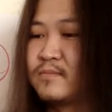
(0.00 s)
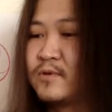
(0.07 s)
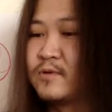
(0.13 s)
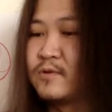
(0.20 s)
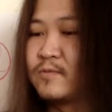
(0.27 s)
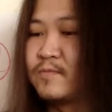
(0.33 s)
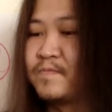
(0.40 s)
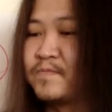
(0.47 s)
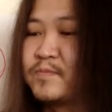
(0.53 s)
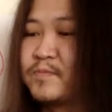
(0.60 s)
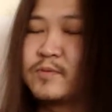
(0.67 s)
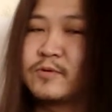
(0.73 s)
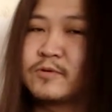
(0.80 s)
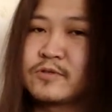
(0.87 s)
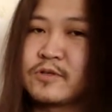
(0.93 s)
You know,
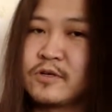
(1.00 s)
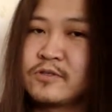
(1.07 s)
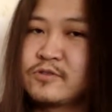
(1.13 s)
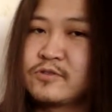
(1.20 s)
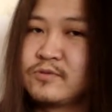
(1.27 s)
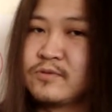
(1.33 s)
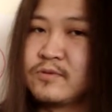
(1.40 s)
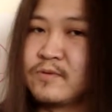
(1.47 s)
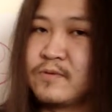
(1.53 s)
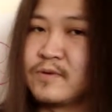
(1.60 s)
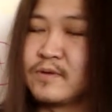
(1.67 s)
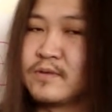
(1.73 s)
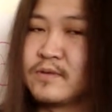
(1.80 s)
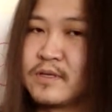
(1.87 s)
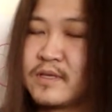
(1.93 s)
people don't, you
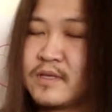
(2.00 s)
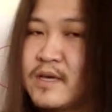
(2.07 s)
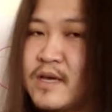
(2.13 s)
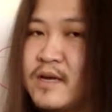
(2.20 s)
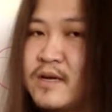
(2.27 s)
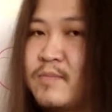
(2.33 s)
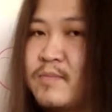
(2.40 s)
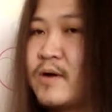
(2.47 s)
know, care